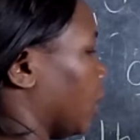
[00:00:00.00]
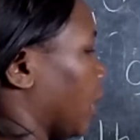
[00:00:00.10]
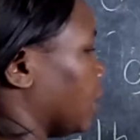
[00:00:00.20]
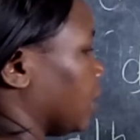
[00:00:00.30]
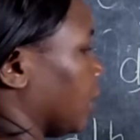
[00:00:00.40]

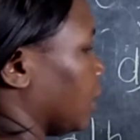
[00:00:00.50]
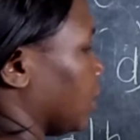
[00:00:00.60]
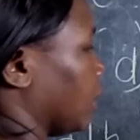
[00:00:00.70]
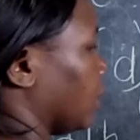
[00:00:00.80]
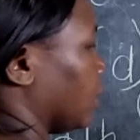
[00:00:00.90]
a
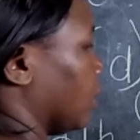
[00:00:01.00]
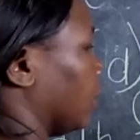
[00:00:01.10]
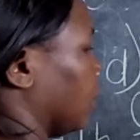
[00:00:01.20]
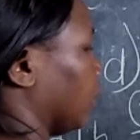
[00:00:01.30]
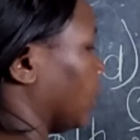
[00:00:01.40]
sentence.
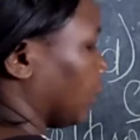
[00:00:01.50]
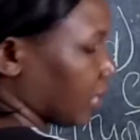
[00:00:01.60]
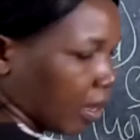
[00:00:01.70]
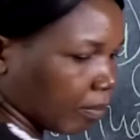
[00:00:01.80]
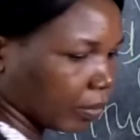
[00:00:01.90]

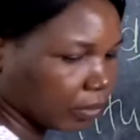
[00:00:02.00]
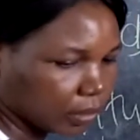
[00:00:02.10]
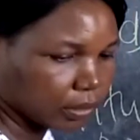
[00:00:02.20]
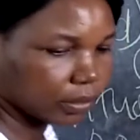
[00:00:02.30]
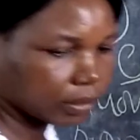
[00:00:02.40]
Example, let's